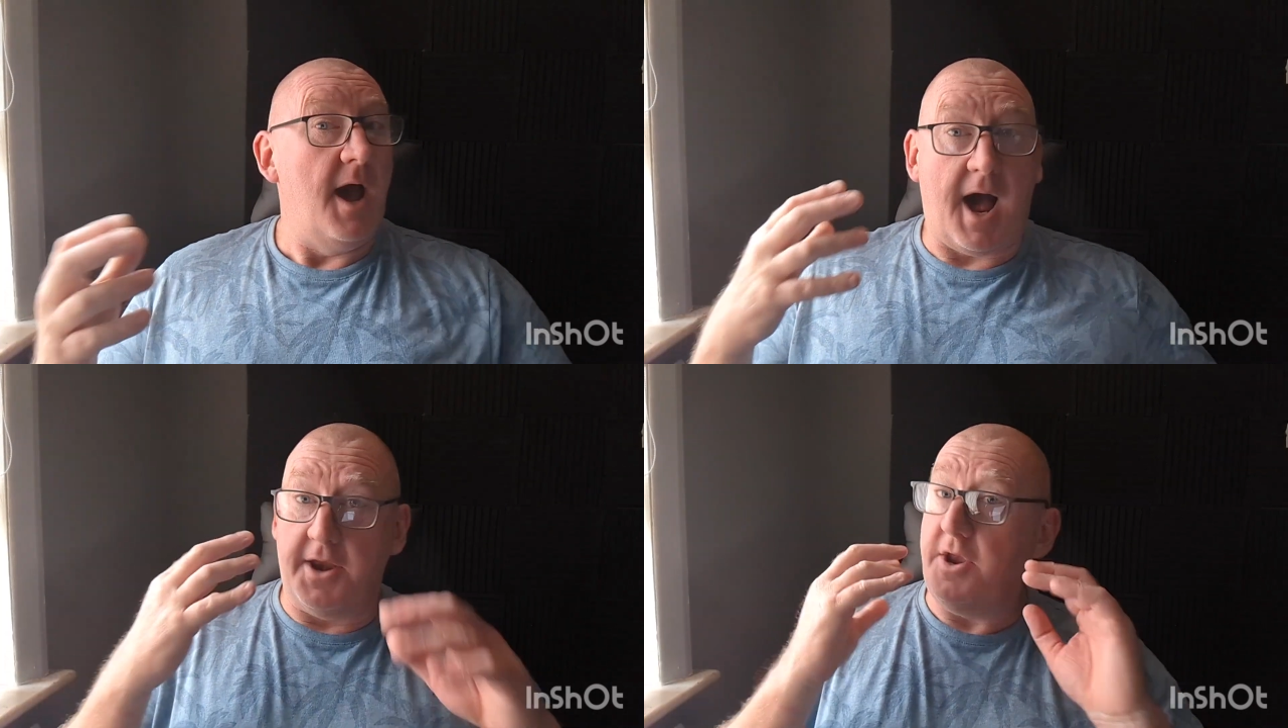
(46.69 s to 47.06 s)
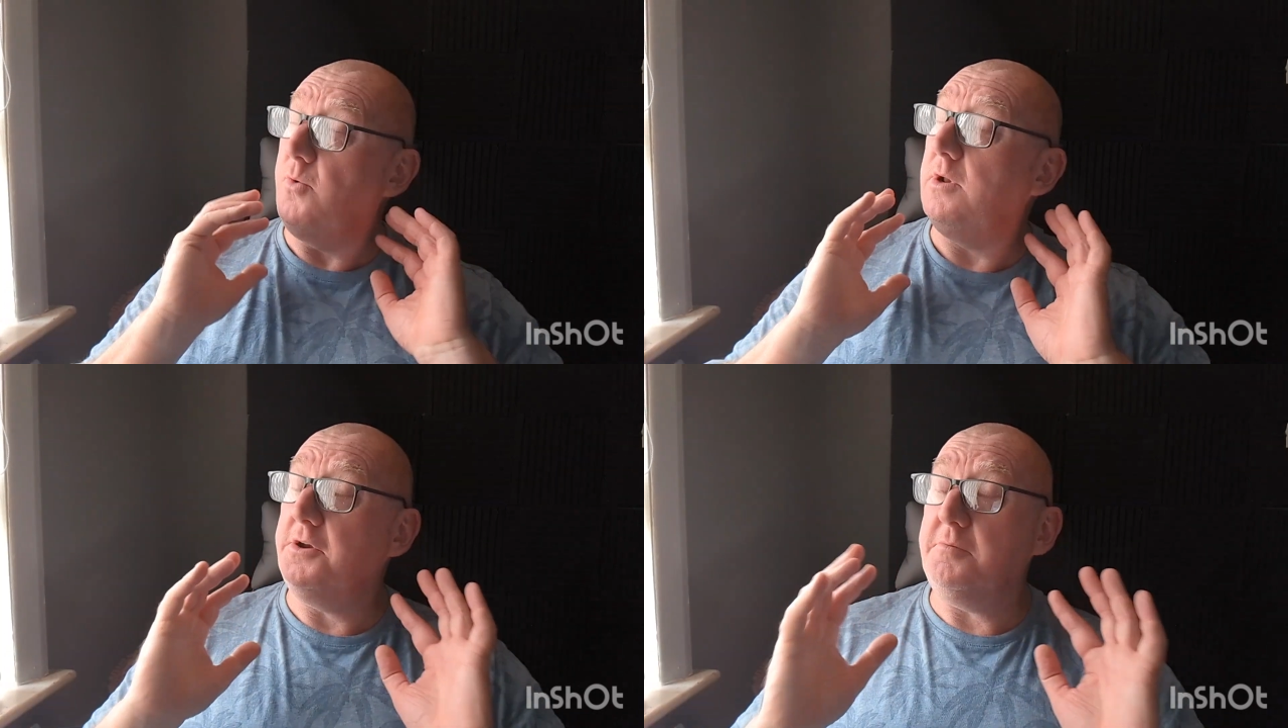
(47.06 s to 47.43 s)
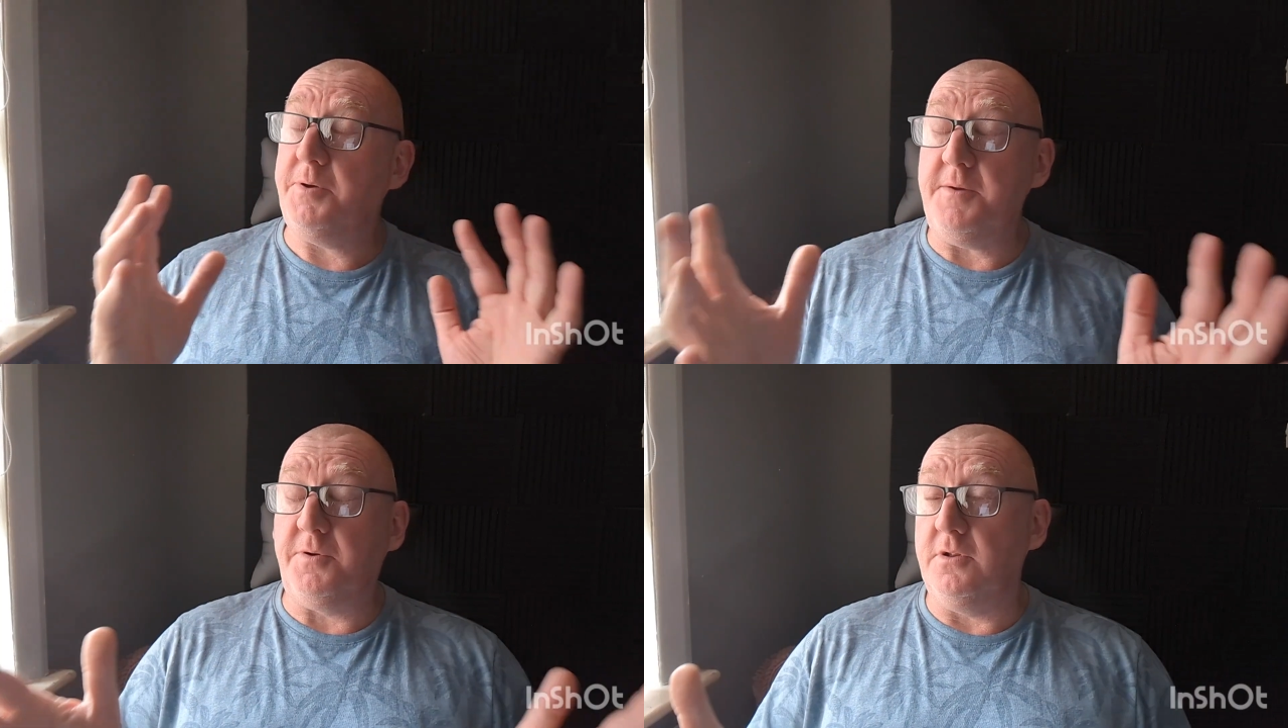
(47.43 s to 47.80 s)
I know a lot of
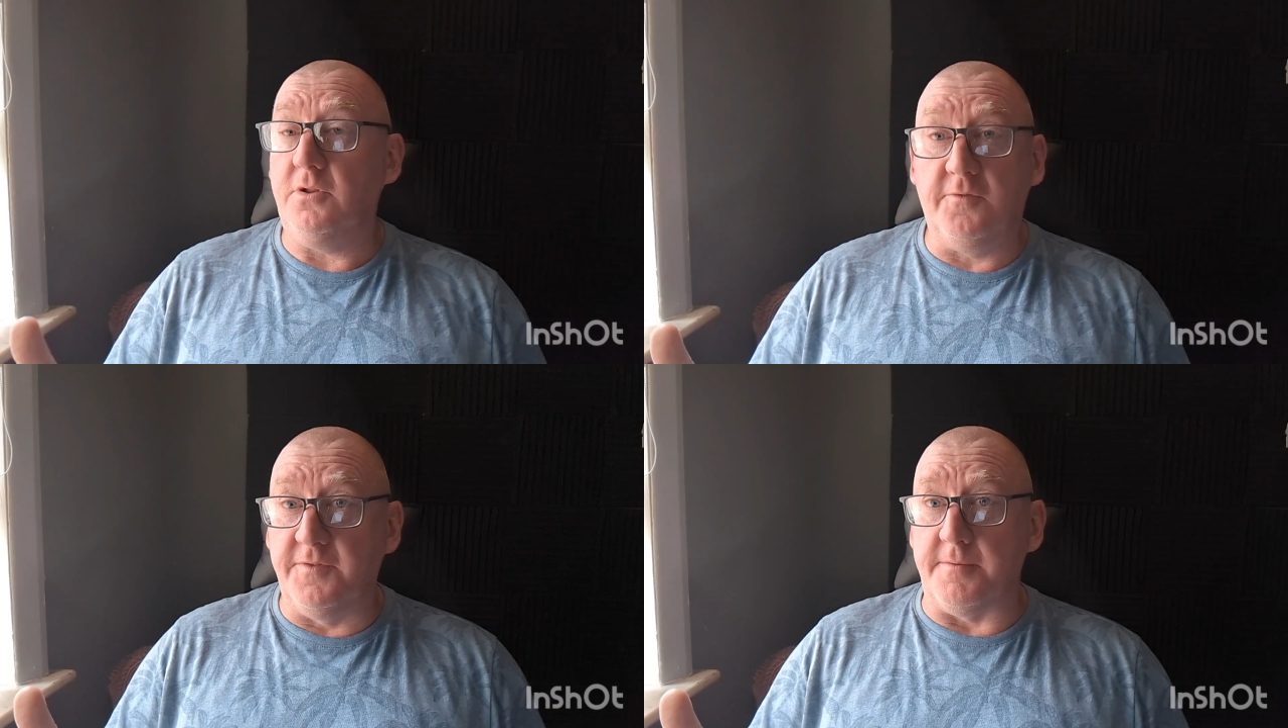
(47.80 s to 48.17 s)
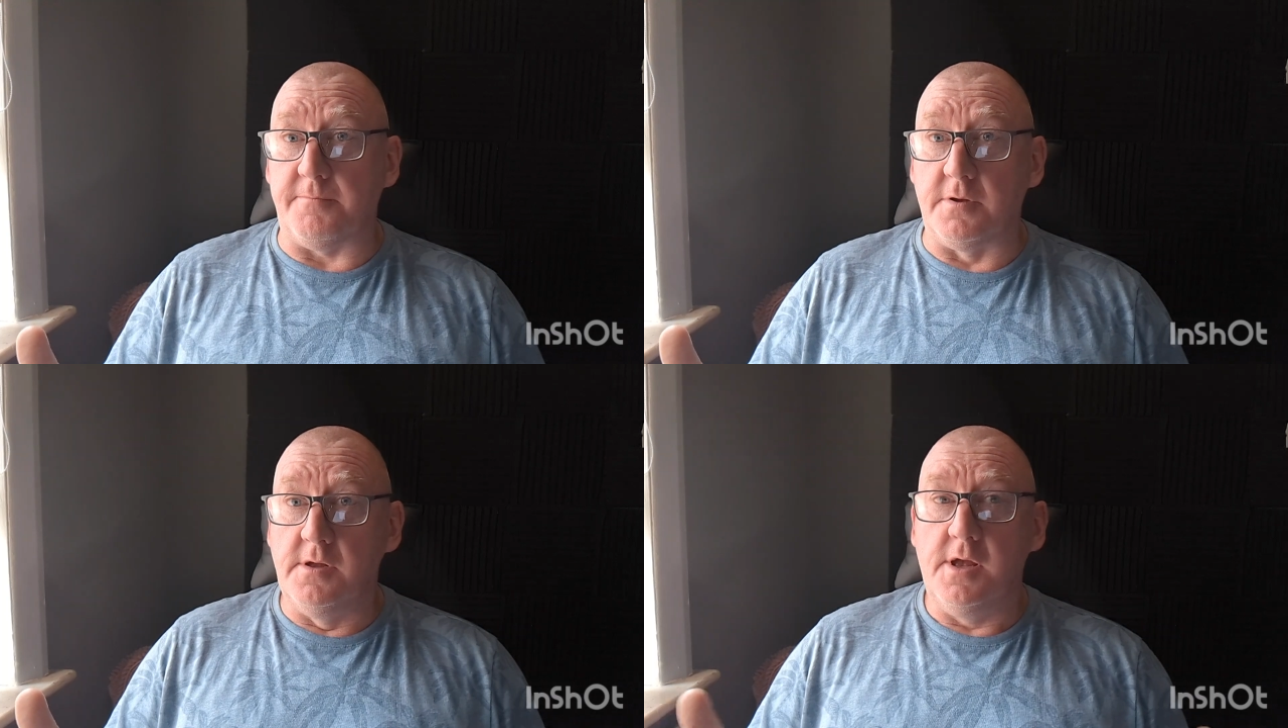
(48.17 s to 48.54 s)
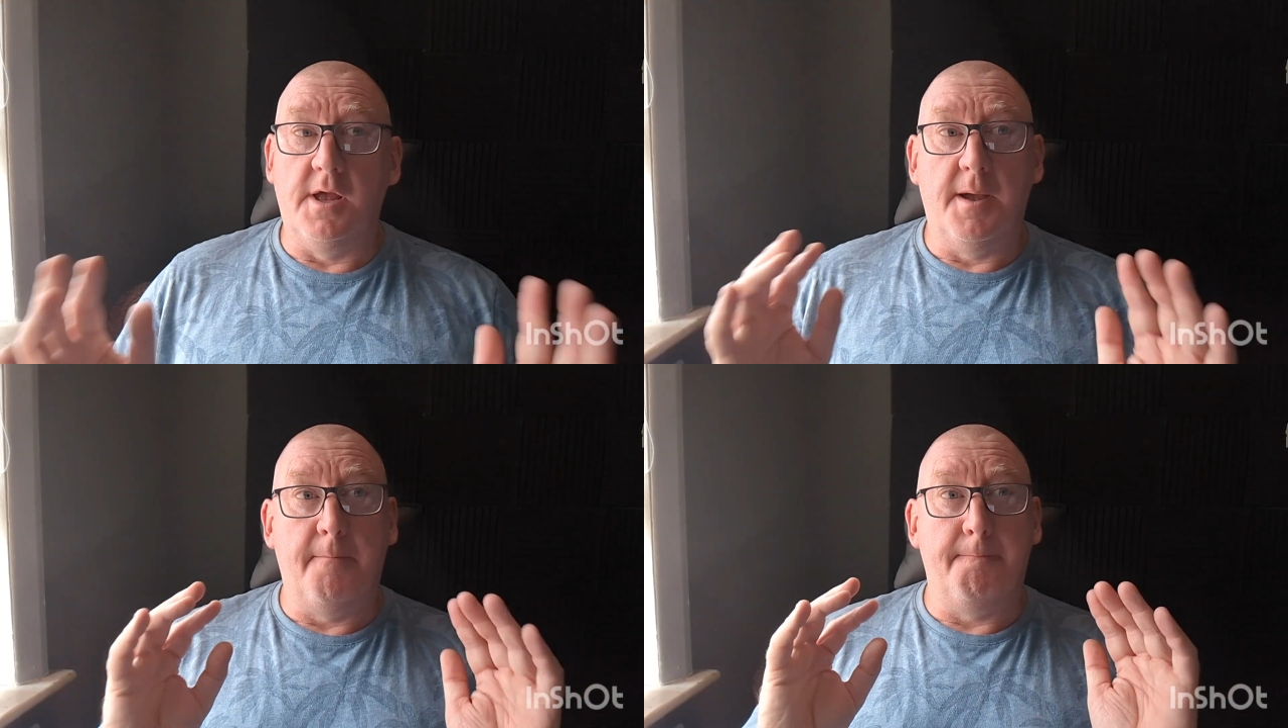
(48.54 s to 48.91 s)
people love them,
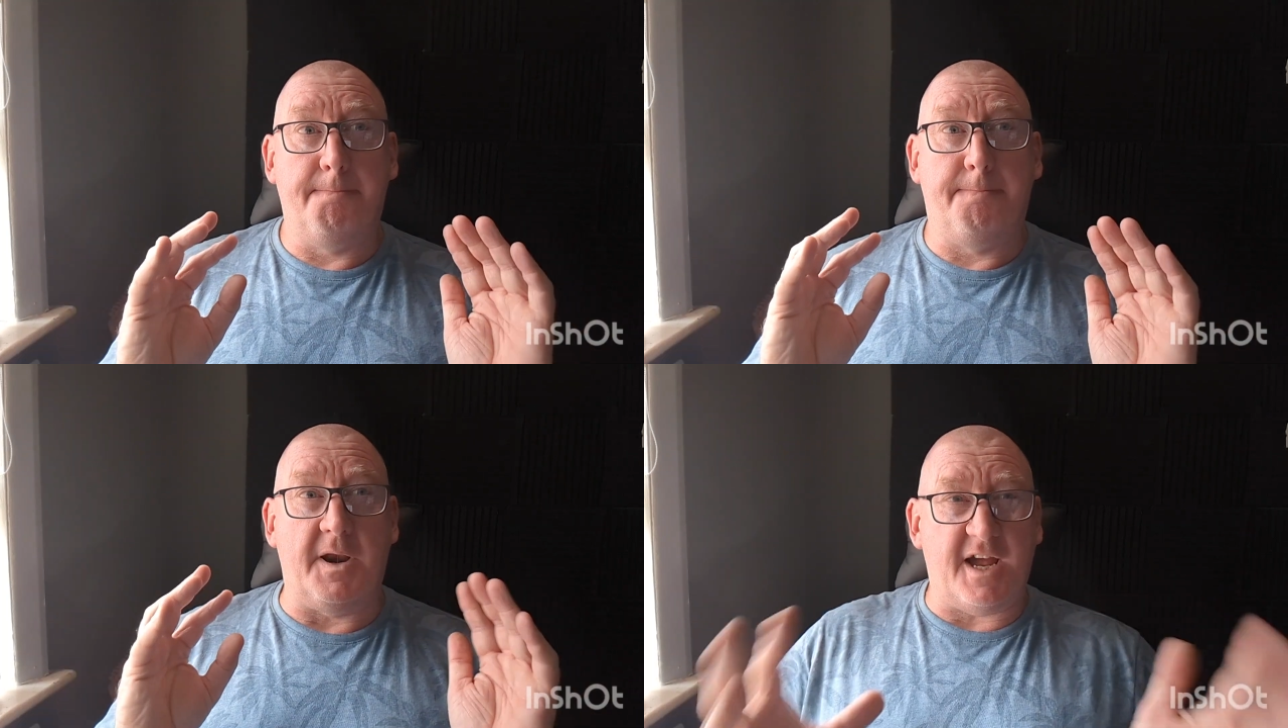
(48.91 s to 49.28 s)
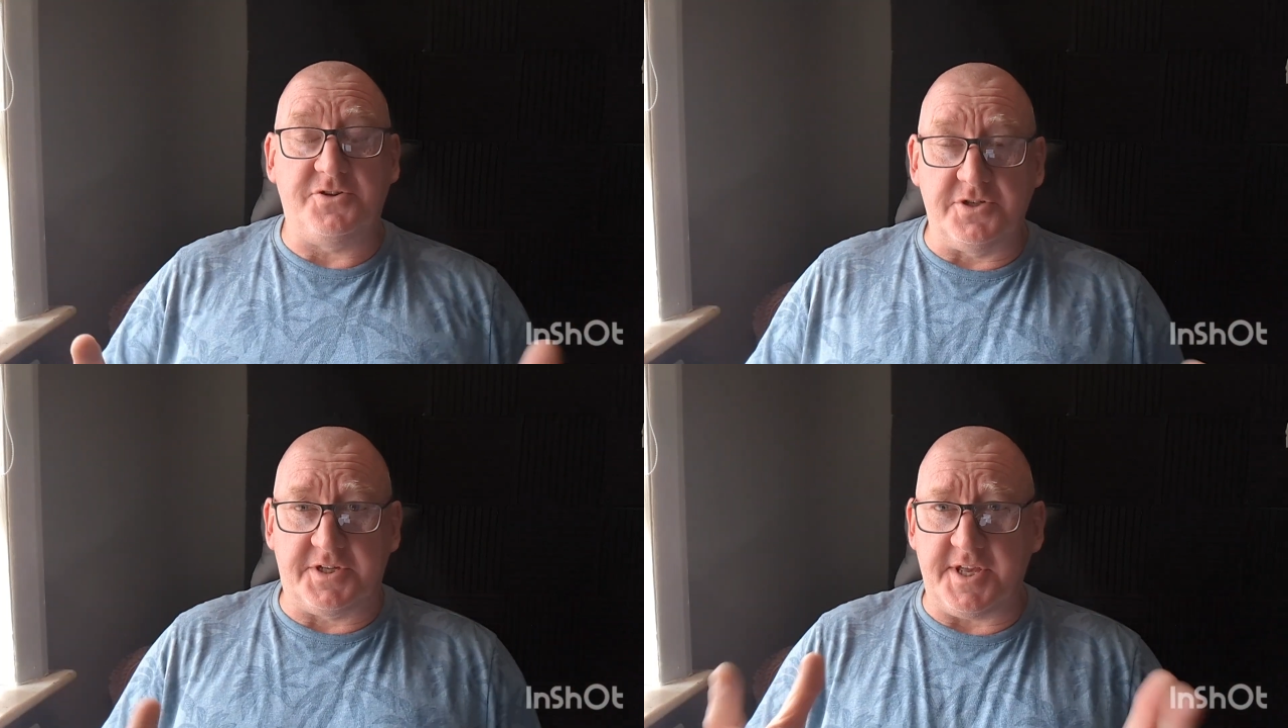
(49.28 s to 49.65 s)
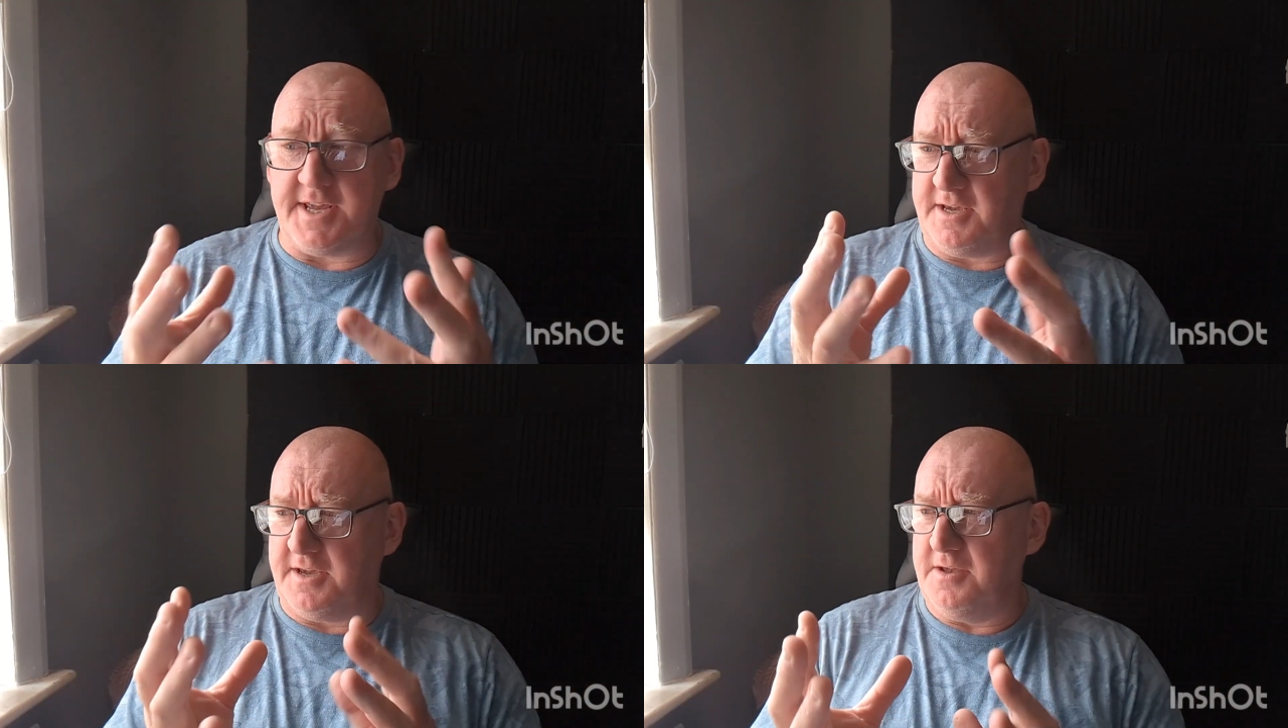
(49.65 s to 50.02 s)
but I just
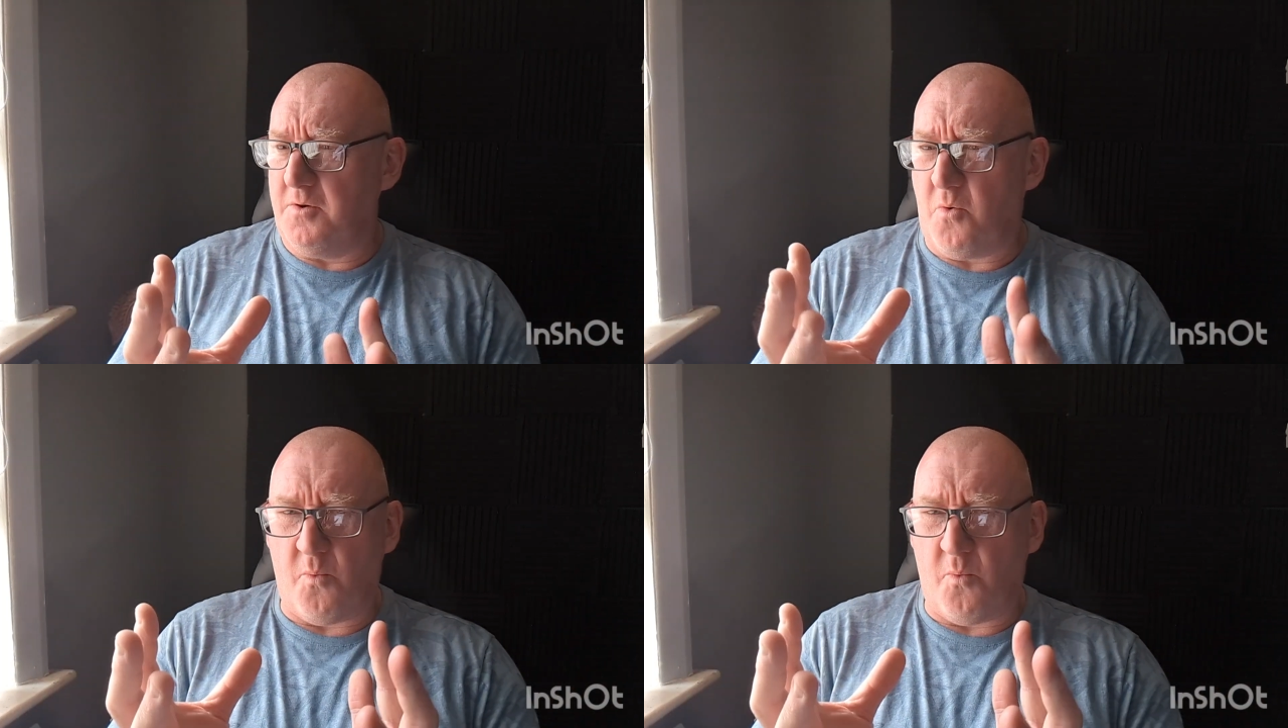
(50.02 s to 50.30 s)
think,